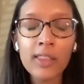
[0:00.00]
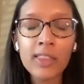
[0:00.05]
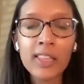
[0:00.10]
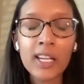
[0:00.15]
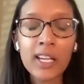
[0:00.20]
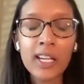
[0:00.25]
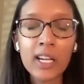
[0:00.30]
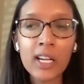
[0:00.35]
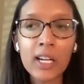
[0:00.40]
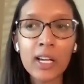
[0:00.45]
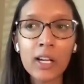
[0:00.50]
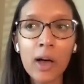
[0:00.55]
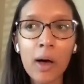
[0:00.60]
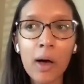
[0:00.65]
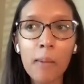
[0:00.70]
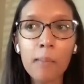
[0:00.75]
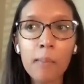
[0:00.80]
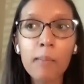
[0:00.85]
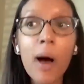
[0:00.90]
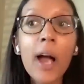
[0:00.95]
the
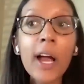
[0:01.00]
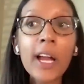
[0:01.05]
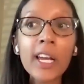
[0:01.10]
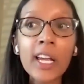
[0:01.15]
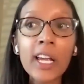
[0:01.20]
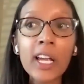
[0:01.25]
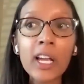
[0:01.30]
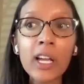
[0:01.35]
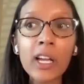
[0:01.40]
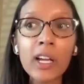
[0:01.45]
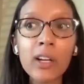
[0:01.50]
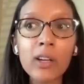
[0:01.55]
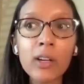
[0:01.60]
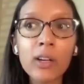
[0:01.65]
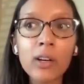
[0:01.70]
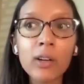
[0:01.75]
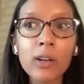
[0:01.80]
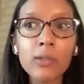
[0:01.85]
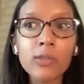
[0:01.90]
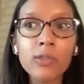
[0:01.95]

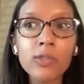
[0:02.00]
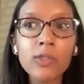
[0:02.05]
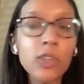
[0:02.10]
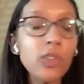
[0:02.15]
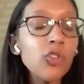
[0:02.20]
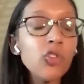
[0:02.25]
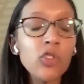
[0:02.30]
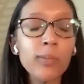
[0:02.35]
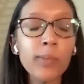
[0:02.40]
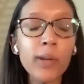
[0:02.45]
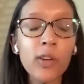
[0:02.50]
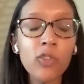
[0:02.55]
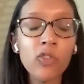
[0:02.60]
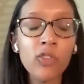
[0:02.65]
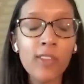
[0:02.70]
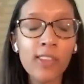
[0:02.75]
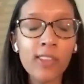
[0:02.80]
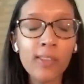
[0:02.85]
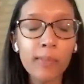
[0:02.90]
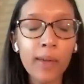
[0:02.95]
mining
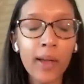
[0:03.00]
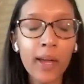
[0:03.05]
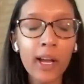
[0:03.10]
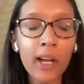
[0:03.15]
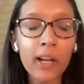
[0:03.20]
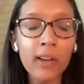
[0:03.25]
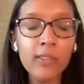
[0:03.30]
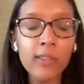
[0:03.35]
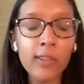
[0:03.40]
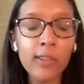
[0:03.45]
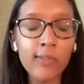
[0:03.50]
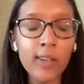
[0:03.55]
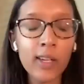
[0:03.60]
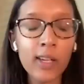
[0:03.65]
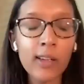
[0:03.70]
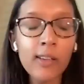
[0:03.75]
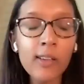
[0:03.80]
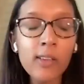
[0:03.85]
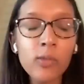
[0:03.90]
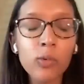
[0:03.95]
distributions made, the
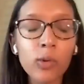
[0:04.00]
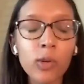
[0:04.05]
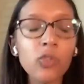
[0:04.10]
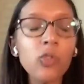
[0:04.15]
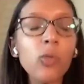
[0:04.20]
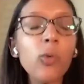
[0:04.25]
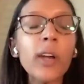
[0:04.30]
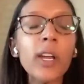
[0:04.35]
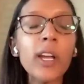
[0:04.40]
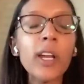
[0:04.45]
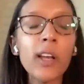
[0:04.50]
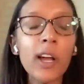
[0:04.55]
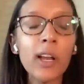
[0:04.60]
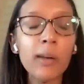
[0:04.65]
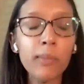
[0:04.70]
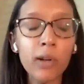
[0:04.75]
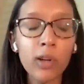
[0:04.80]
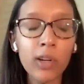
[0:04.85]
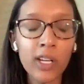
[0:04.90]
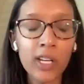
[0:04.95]
fees were
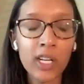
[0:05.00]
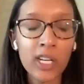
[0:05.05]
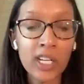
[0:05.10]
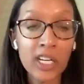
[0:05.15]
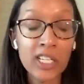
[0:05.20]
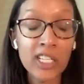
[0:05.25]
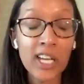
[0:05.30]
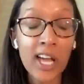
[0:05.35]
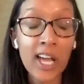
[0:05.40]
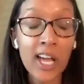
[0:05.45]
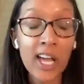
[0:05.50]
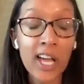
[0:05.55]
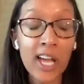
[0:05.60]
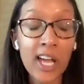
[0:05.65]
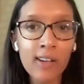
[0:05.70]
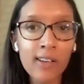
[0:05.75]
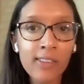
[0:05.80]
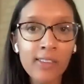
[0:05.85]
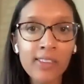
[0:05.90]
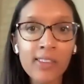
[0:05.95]
29 million in a day.
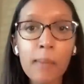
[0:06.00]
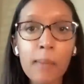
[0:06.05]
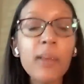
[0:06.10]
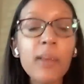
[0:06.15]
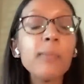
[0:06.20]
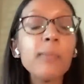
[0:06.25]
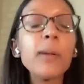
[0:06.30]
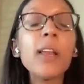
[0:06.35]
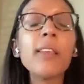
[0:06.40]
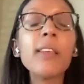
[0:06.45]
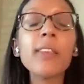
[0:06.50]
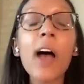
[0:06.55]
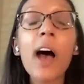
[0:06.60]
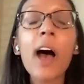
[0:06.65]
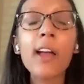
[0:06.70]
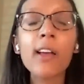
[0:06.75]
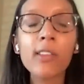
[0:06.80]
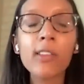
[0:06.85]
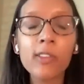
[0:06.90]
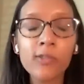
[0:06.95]
Some has been as
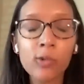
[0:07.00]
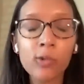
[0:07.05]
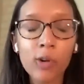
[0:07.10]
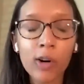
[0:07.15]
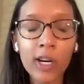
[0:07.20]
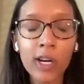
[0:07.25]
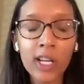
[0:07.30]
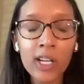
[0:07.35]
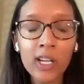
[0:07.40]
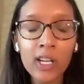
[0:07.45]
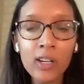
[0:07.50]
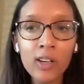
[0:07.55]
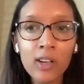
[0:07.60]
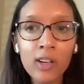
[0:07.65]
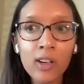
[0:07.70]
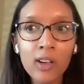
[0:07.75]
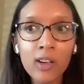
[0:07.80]
high as 40.